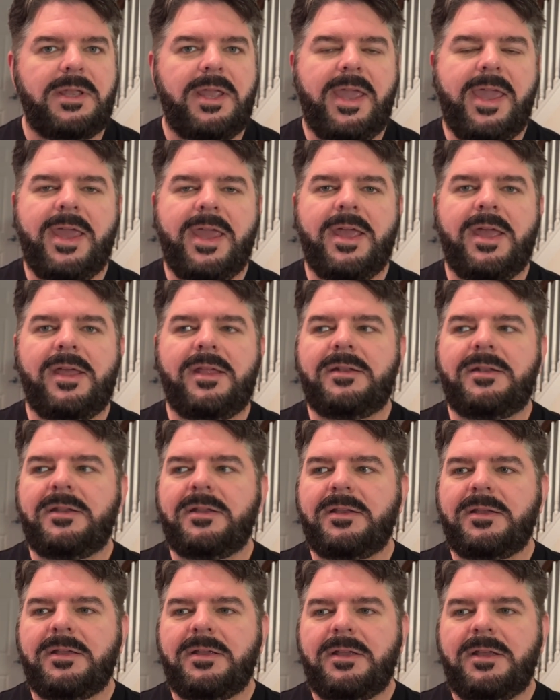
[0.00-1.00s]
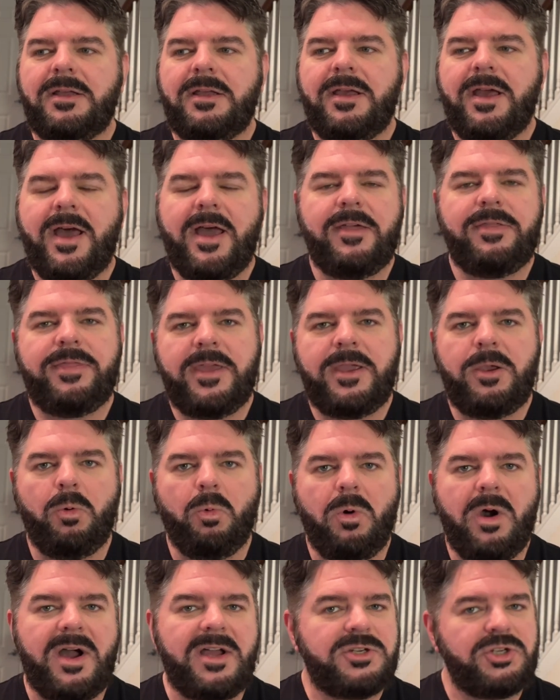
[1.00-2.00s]
And I think
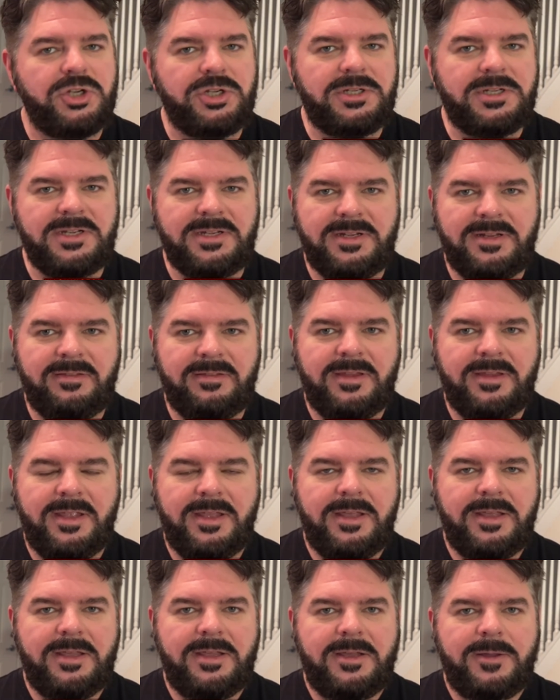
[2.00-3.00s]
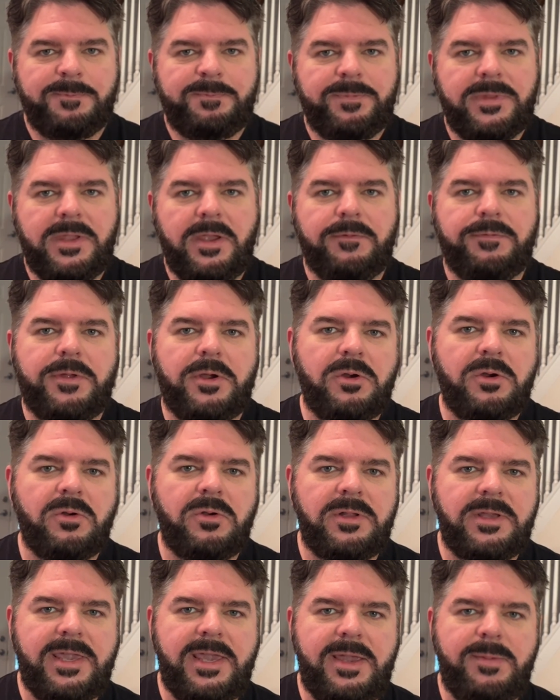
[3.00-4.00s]
Washington, if they're
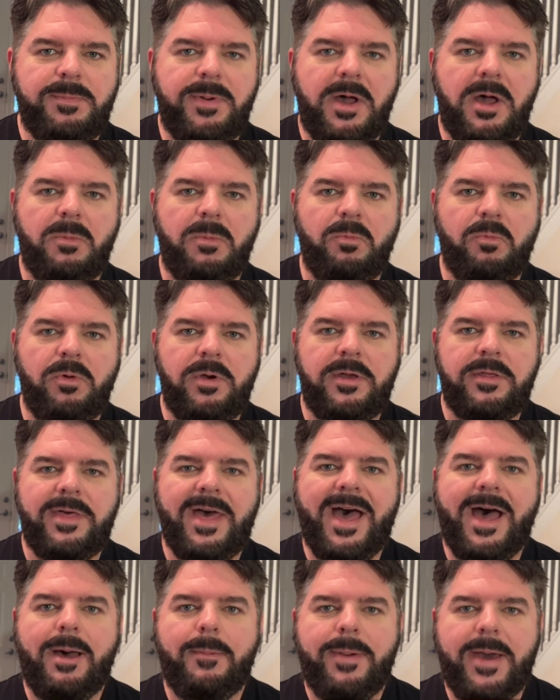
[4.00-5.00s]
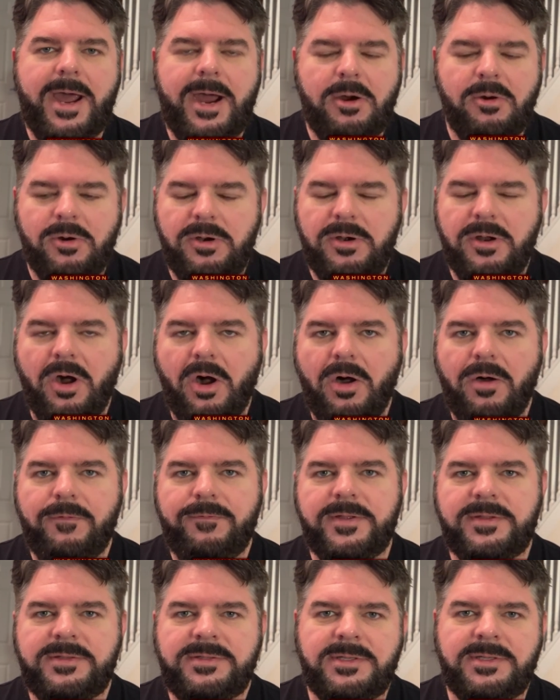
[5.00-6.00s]
going to keep up with high-powered
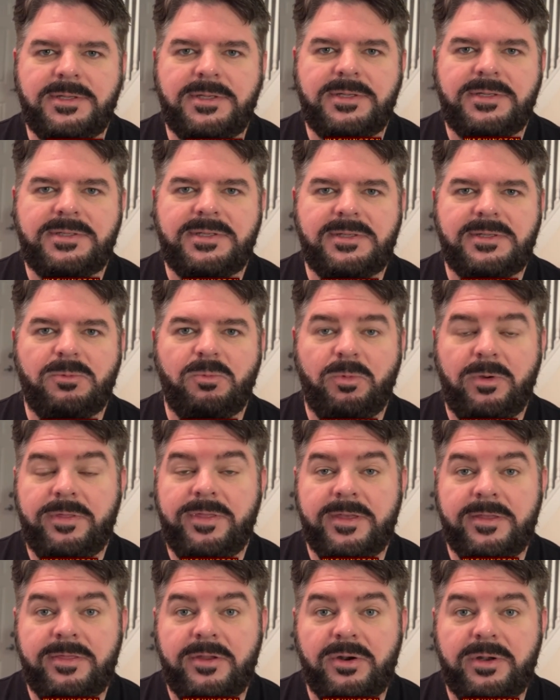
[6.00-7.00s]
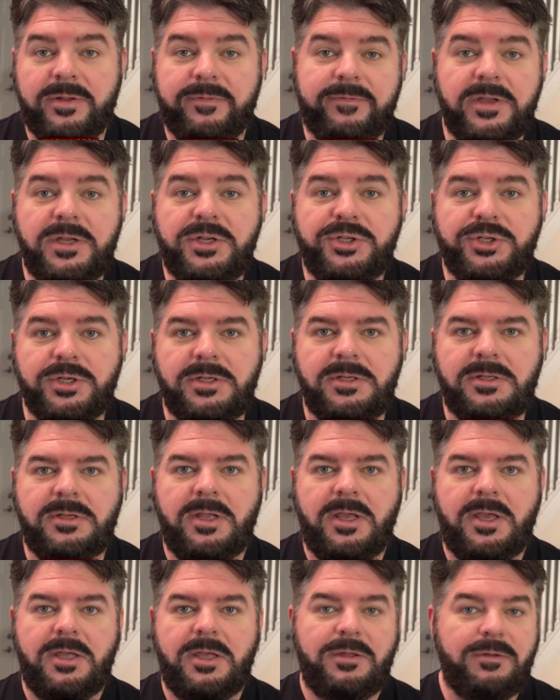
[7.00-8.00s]
offenses within their division,
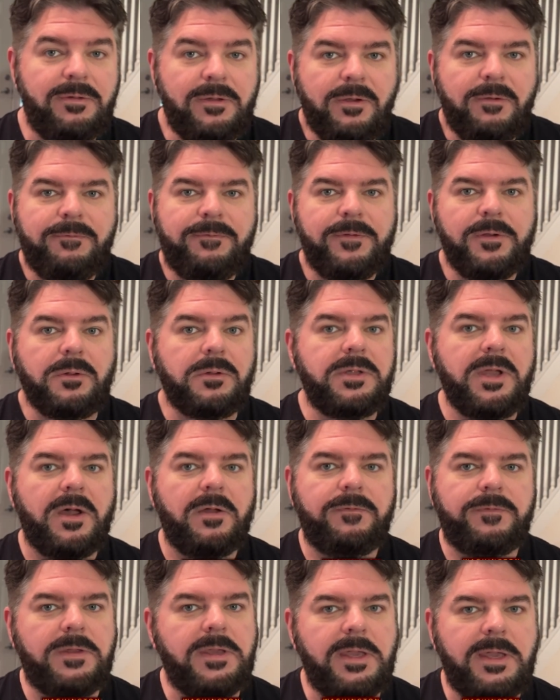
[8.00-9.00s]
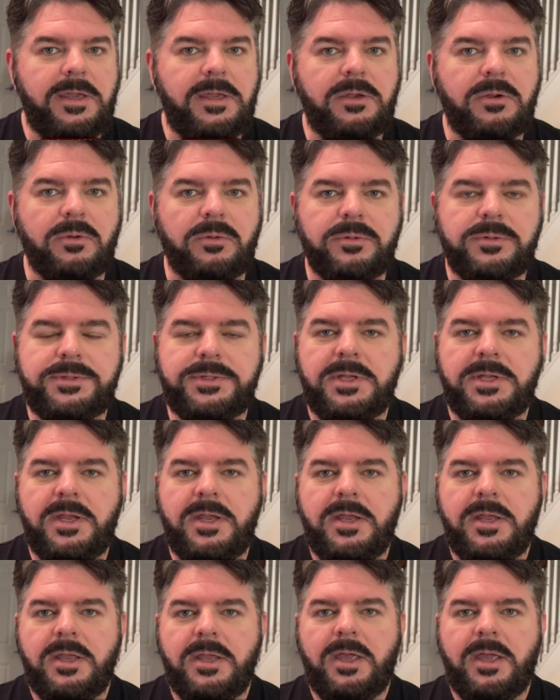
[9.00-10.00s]
Philadelphia Eagles,
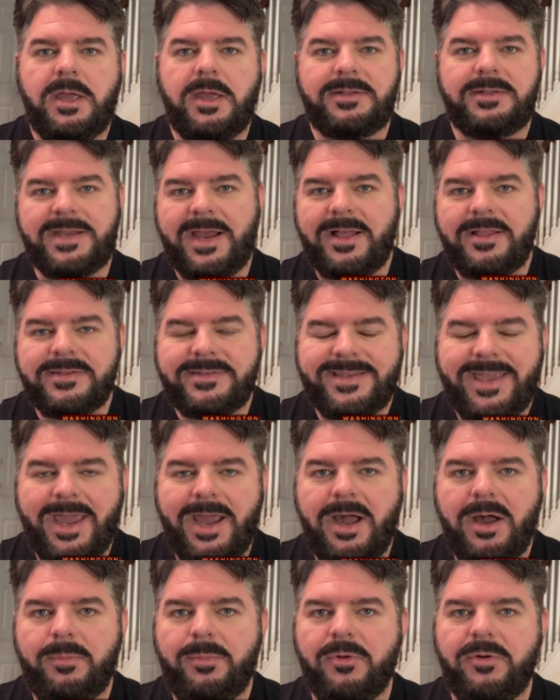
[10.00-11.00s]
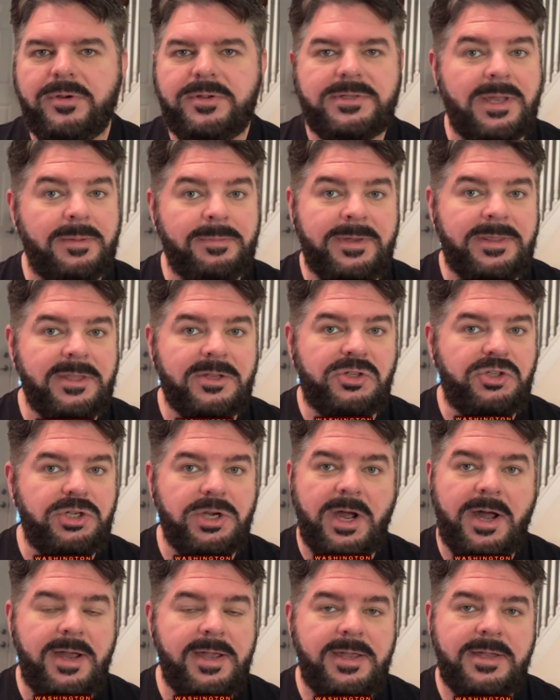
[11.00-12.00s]
Dallas Cowboys, I mean, the
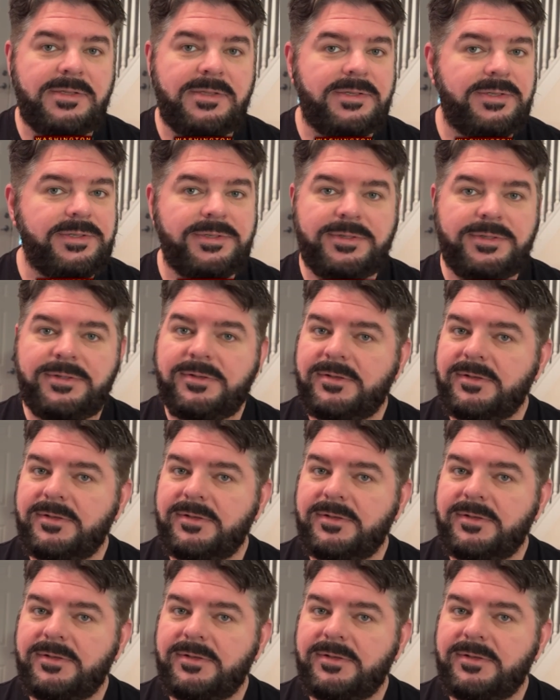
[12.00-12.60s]
Giants,